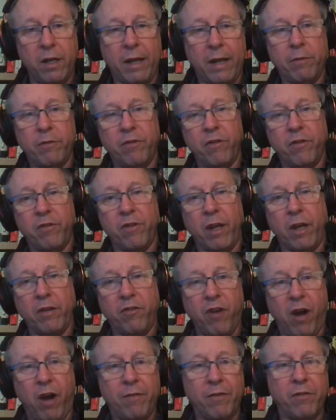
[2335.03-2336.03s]
languages like
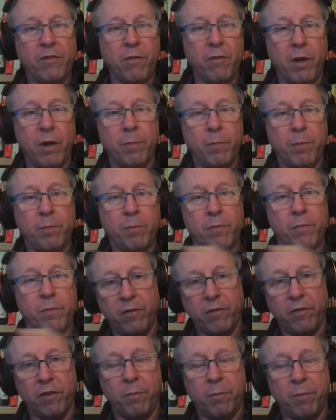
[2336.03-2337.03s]
JavaScript
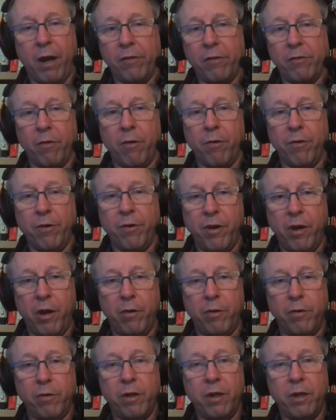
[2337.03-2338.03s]
runs in the browser or
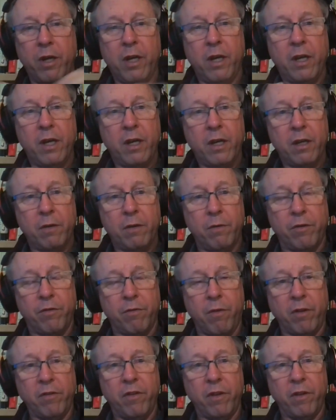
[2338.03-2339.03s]
Node,
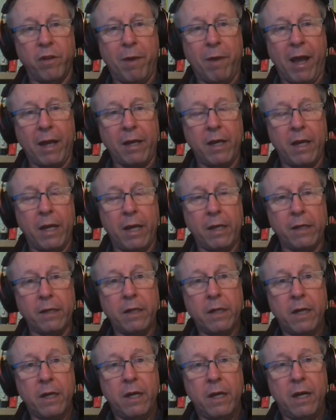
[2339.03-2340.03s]
which runs in the back end.